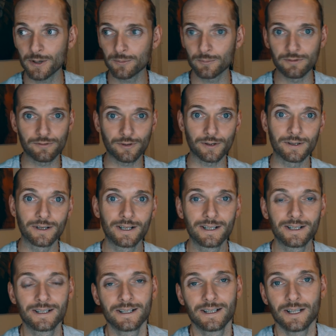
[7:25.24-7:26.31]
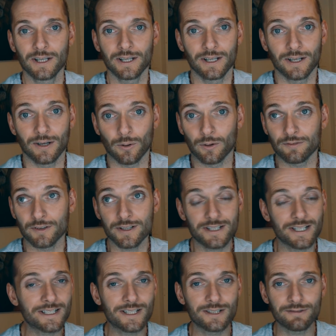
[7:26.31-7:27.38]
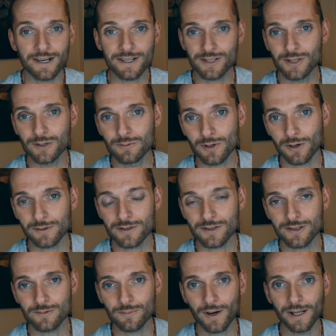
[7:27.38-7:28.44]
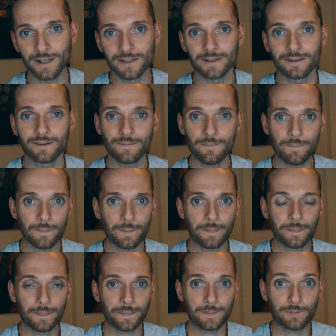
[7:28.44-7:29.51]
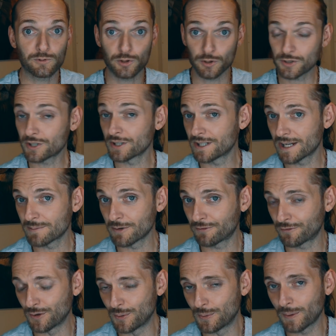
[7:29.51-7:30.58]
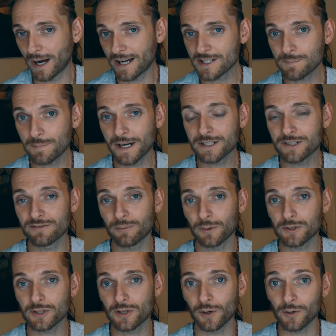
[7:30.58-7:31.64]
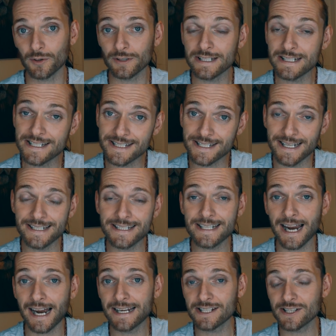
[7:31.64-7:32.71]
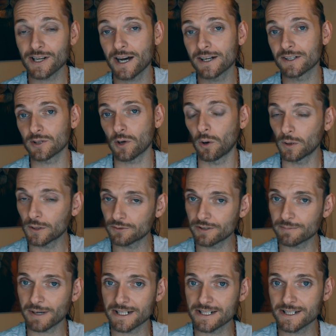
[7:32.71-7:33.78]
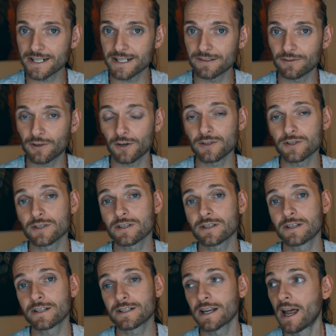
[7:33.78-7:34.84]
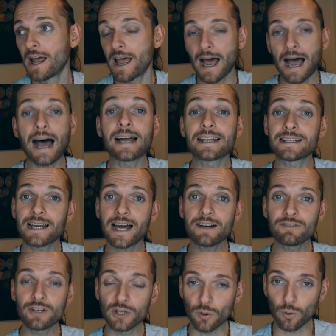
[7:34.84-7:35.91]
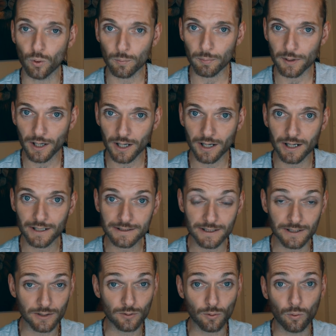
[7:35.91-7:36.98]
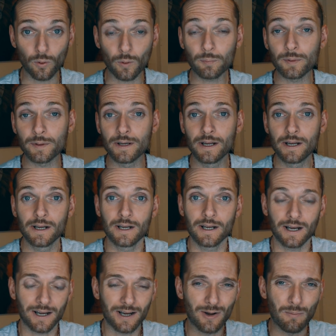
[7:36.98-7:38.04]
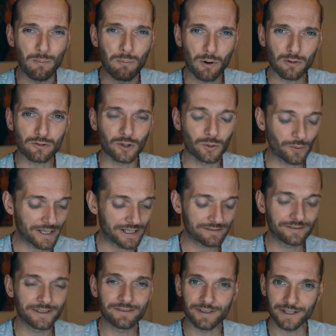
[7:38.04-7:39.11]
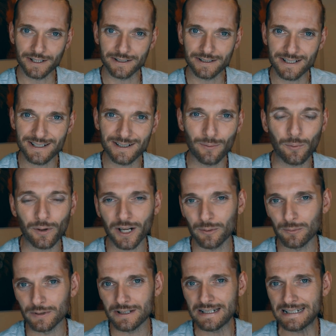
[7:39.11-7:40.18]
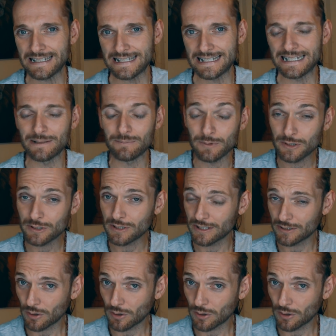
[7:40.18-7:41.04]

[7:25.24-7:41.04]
and we've got over 60 rescue dogs as well, just to name a few aspects of what's gone on since I started altering my state of consciousness and having an open heart and an open moral way of living, and what I would deem as